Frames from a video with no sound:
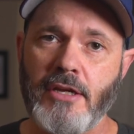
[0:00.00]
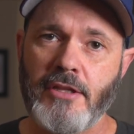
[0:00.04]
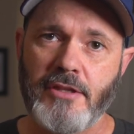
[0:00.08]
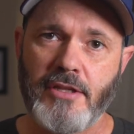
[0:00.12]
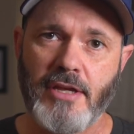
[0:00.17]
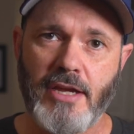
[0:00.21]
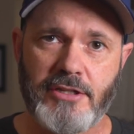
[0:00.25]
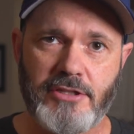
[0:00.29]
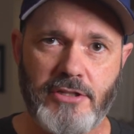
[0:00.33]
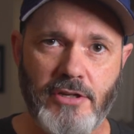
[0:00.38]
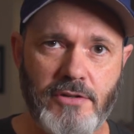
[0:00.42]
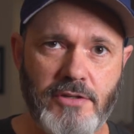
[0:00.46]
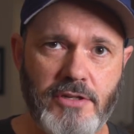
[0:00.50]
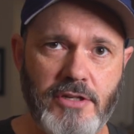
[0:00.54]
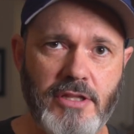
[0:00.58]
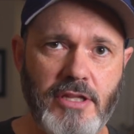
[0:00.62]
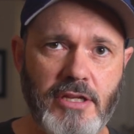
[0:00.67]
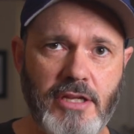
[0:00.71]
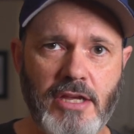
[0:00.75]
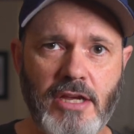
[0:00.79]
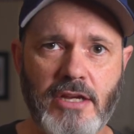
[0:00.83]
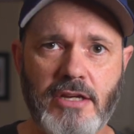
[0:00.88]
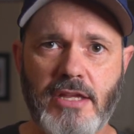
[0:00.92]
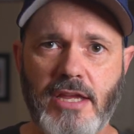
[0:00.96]
I showed you the
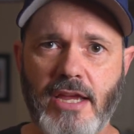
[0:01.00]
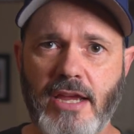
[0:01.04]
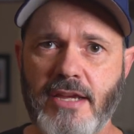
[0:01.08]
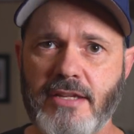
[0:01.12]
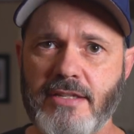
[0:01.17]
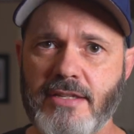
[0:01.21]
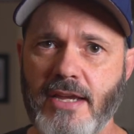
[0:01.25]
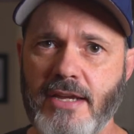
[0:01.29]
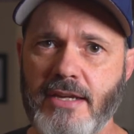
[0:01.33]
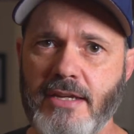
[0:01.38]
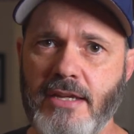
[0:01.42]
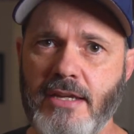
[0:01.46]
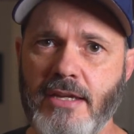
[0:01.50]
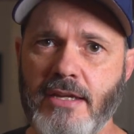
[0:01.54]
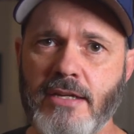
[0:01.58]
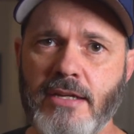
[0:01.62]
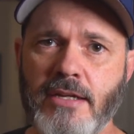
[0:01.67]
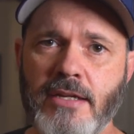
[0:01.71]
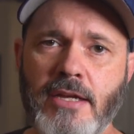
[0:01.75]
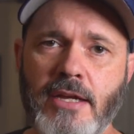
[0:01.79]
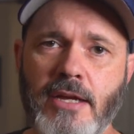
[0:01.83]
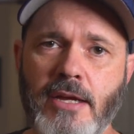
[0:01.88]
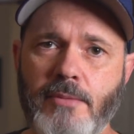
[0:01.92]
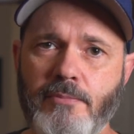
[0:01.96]
gun case
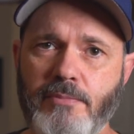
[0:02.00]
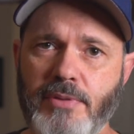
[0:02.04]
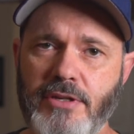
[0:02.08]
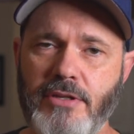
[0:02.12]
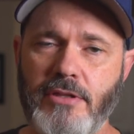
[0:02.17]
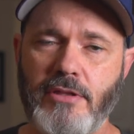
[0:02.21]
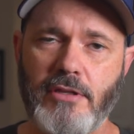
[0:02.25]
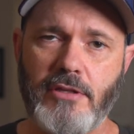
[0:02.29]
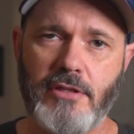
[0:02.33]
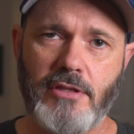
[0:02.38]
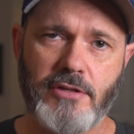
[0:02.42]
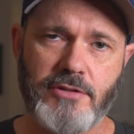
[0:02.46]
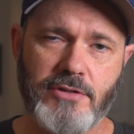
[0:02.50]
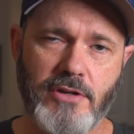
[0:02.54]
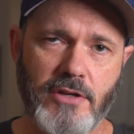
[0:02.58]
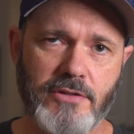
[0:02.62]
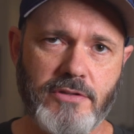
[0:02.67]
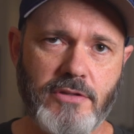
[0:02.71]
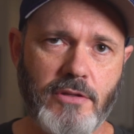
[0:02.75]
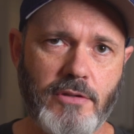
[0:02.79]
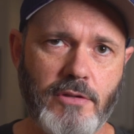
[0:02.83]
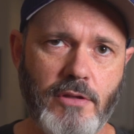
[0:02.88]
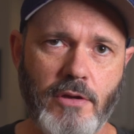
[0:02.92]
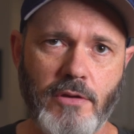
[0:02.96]
idea, but there's
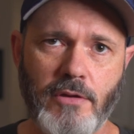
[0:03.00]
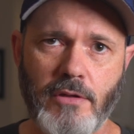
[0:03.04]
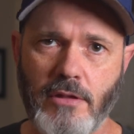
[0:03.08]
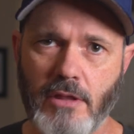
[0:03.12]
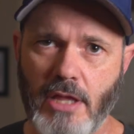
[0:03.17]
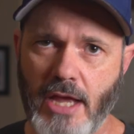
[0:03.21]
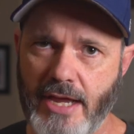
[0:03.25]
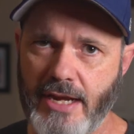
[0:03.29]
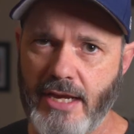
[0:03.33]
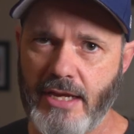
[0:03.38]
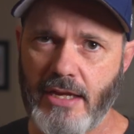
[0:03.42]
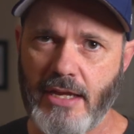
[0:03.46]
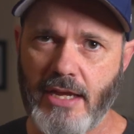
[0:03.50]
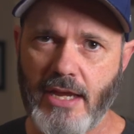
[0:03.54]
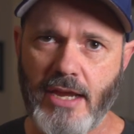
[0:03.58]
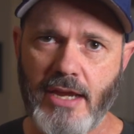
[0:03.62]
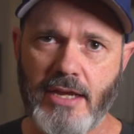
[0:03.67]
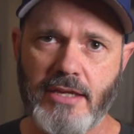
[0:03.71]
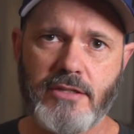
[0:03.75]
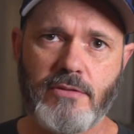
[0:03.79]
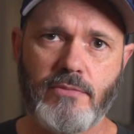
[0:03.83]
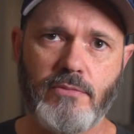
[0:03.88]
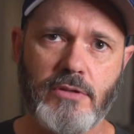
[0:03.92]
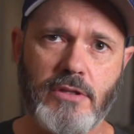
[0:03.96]
also the lighting
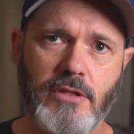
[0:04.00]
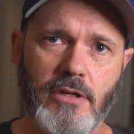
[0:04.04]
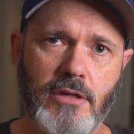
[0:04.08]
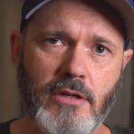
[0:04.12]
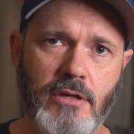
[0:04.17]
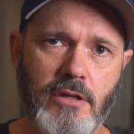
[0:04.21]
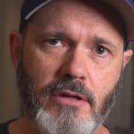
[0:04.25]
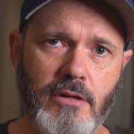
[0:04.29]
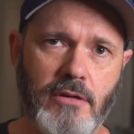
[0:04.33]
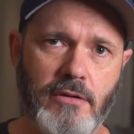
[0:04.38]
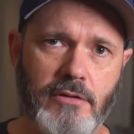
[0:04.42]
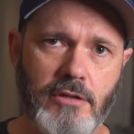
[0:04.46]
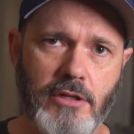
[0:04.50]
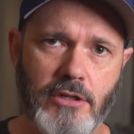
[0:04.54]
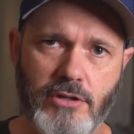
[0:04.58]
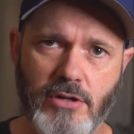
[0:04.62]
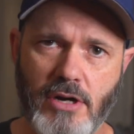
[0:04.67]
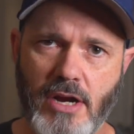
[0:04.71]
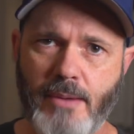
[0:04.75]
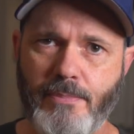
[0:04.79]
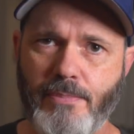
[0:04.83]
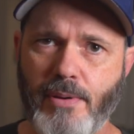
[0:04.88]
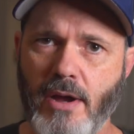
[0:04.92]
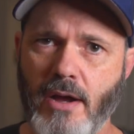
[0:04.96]
case with the
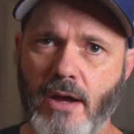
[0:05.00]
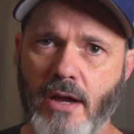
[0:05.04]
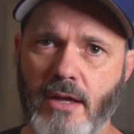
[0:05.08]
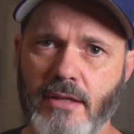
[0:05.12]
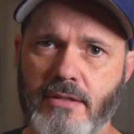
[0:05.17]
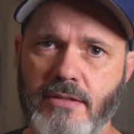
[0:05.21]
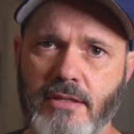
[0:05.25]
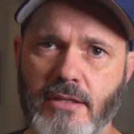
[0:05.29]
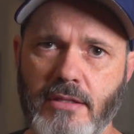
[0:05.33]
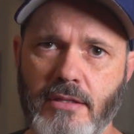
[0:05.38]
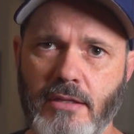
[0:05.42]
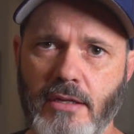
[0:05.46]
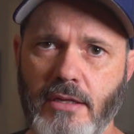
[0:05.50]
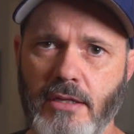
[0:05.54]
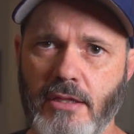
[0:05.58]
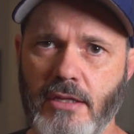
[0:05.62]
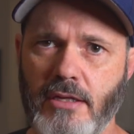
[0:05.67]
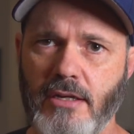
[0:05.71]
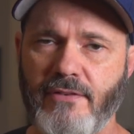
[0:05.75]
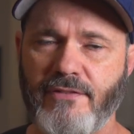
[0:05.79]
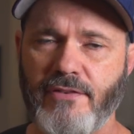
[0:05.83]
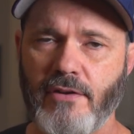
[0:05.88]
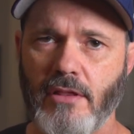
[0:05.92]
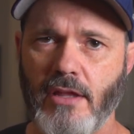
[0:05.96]
tripods and the
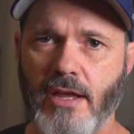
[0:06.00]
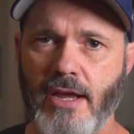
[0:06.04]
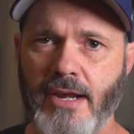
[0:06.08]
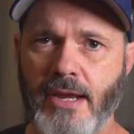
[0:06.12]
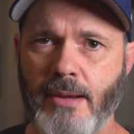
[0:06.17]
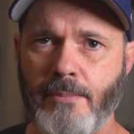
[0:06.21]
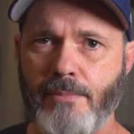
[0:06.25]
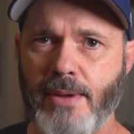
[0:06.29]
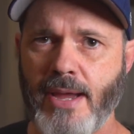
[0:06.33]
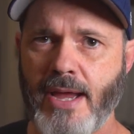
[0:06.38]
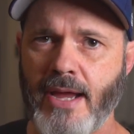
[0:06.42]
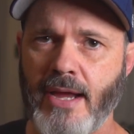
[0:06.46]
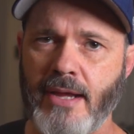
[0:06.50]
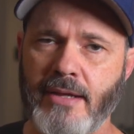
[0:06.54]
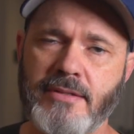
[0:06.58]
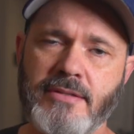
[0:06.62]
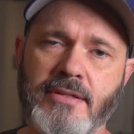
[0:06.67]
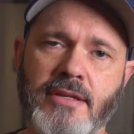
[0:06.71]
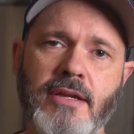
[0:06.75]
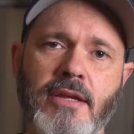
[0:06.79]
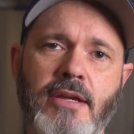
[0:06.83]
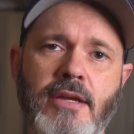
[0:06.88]
different lighting bags.